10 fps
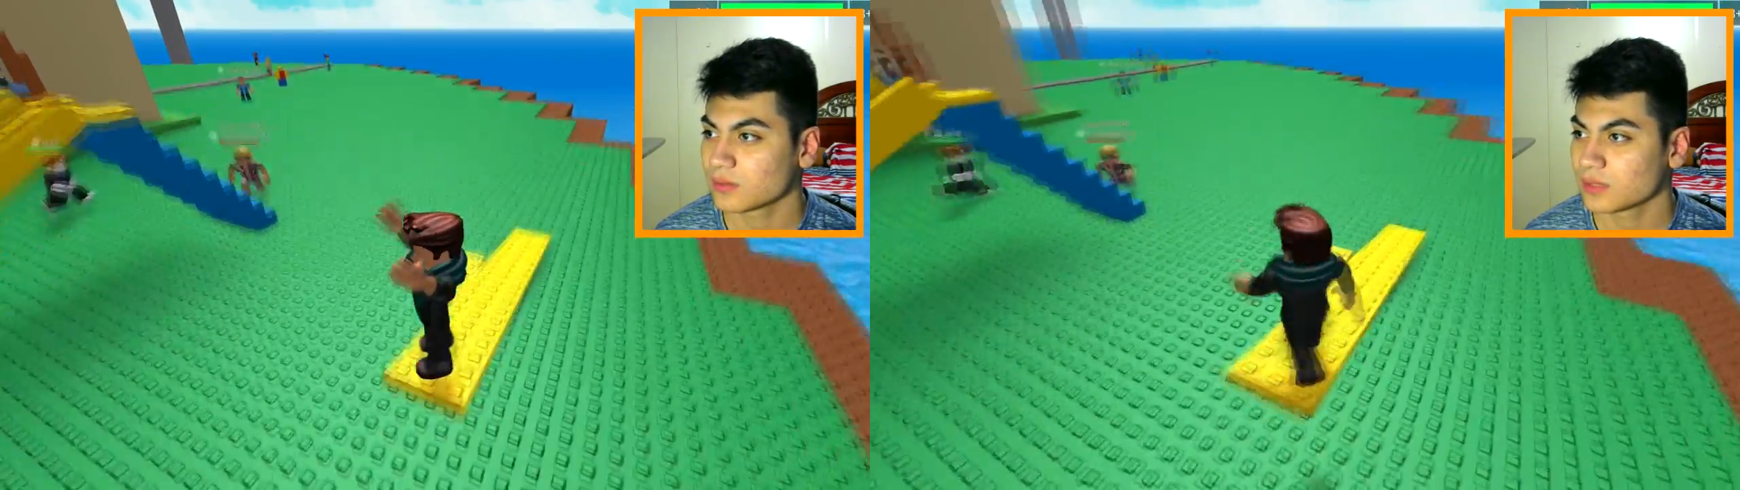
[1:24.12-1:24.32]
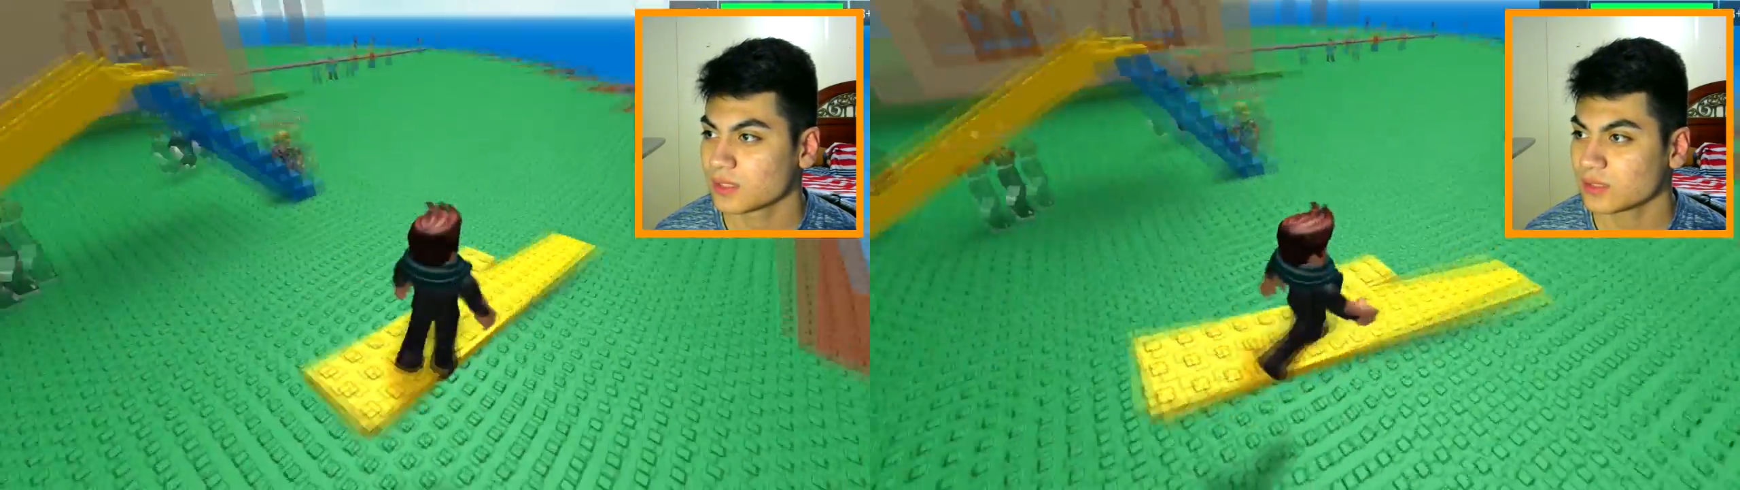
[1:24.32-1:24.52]

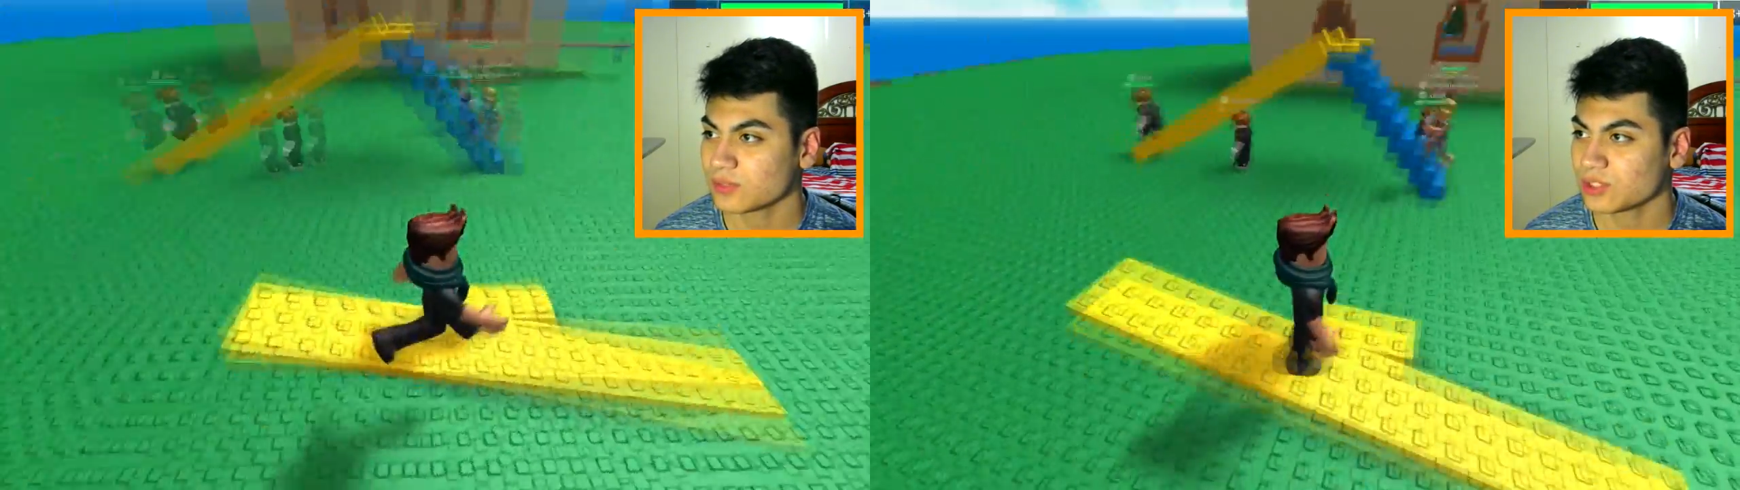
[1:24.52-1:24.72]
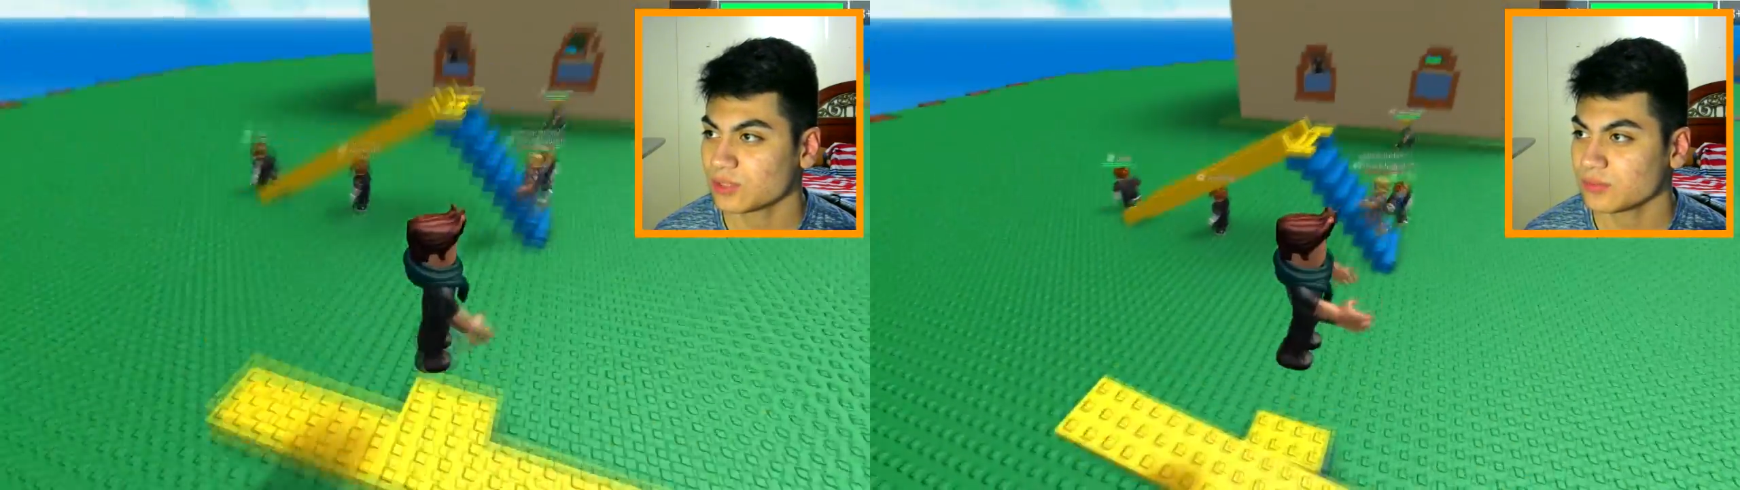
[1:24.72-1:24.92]
Can
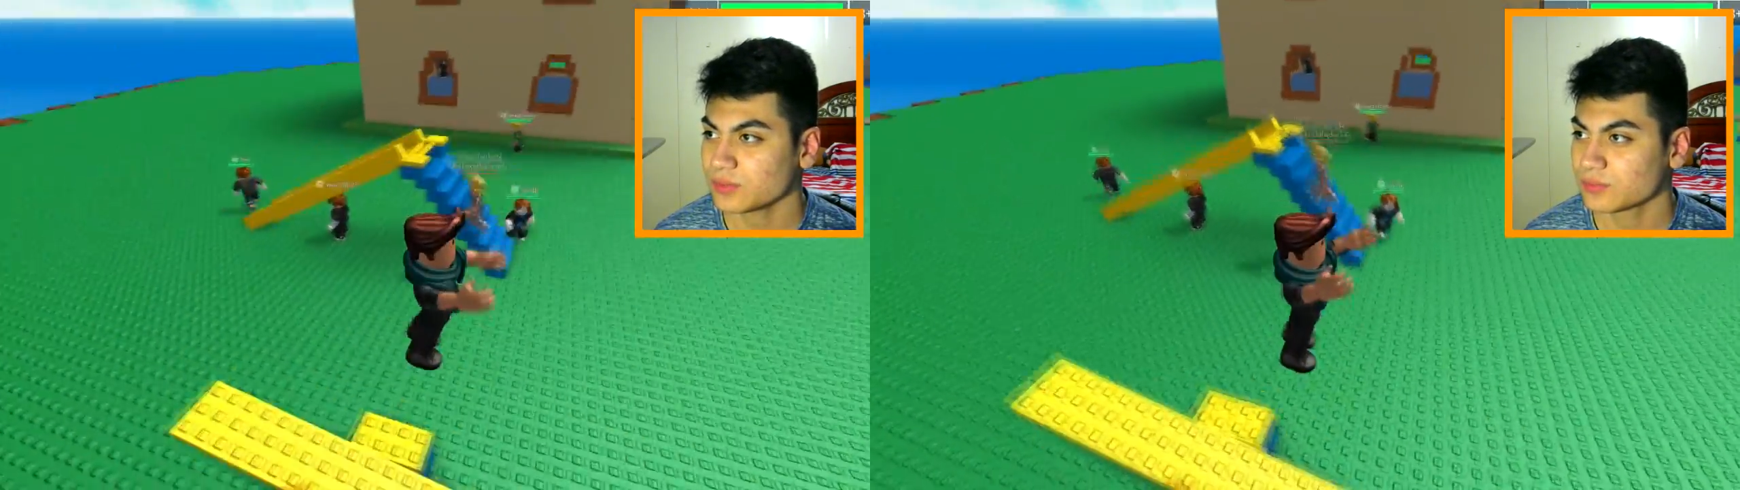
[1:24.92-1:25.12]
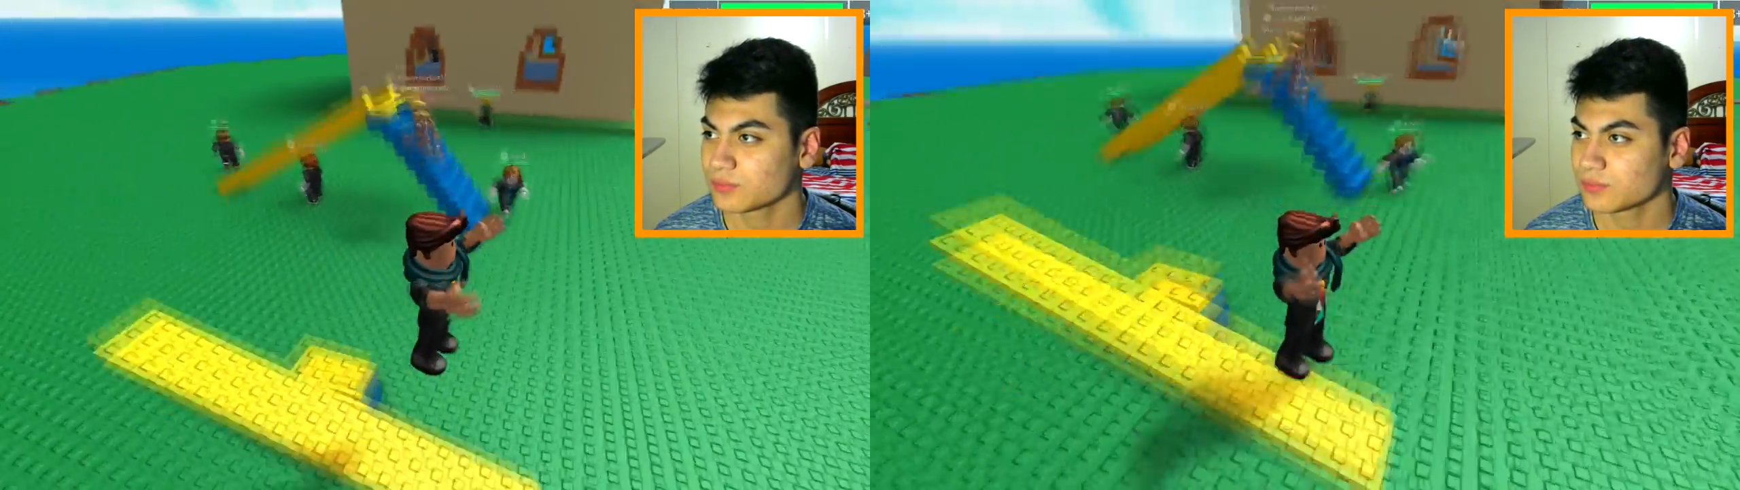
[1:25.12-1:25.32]
someone jump,
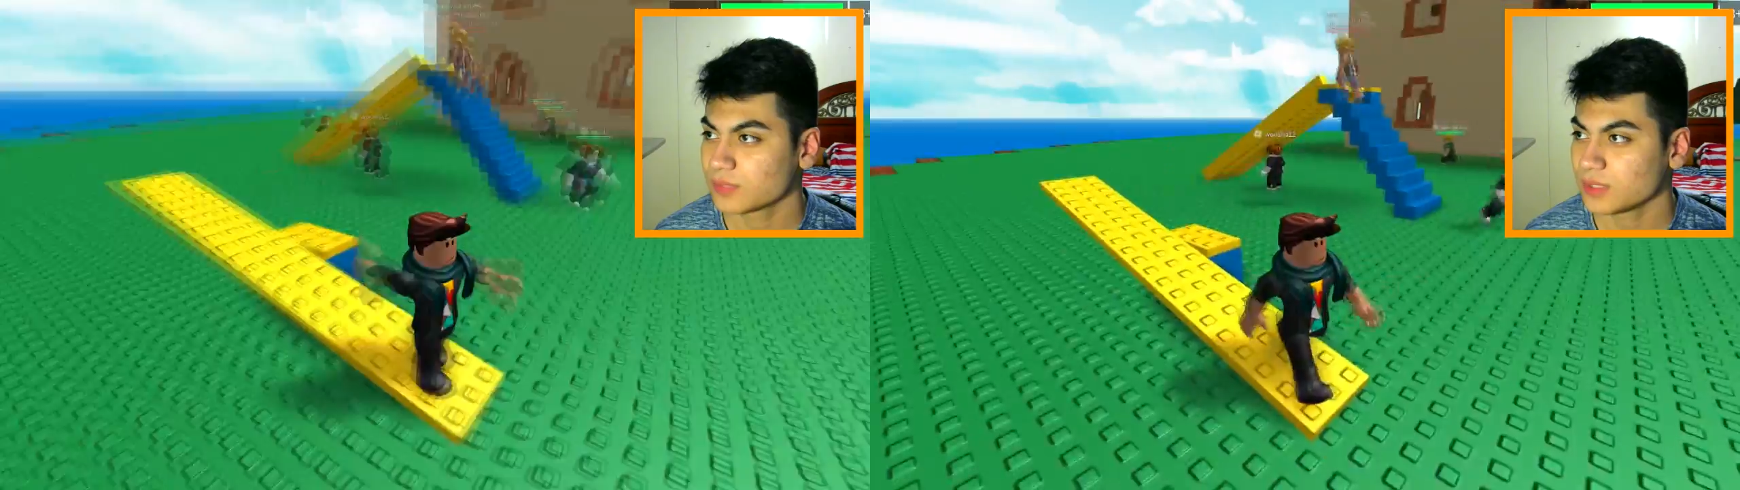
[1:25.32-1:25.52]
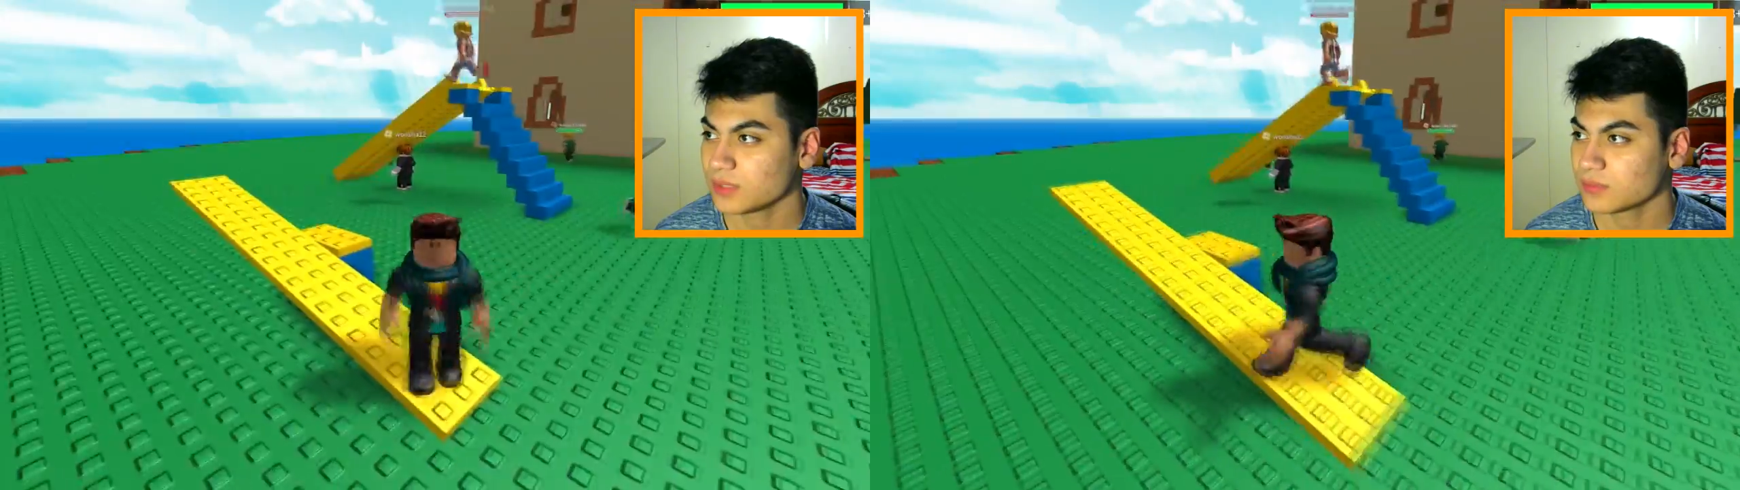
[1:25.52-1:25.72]

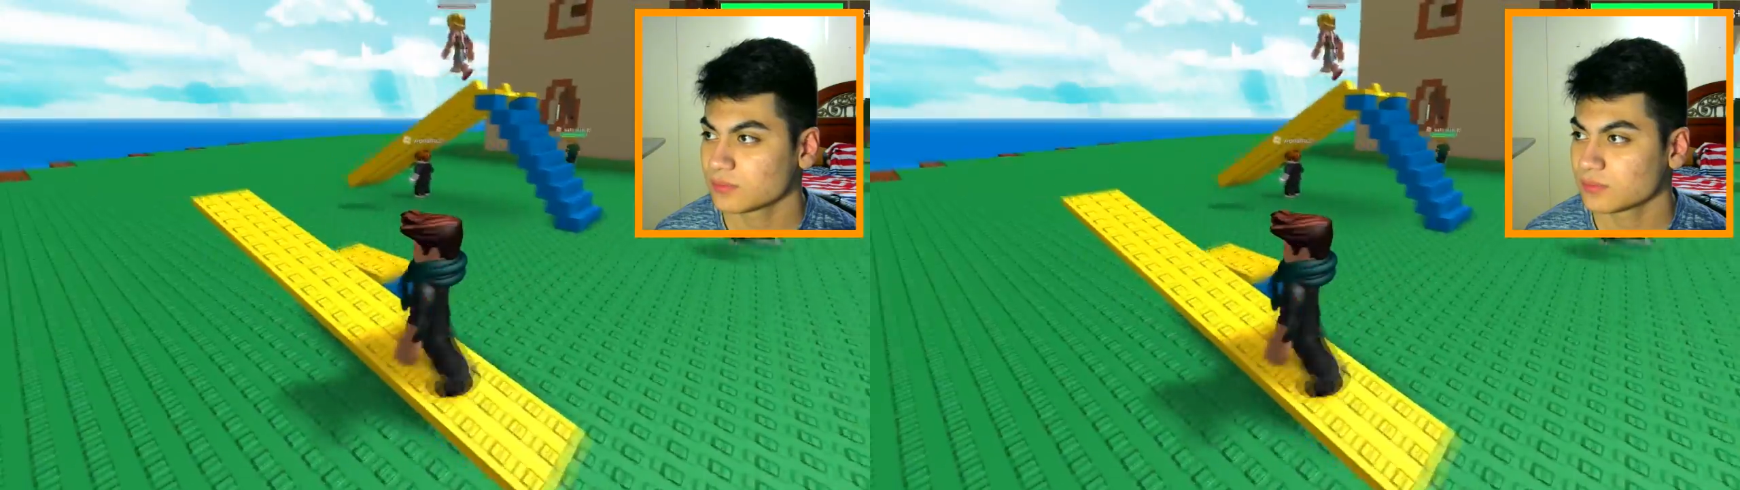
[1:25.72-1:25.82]
please?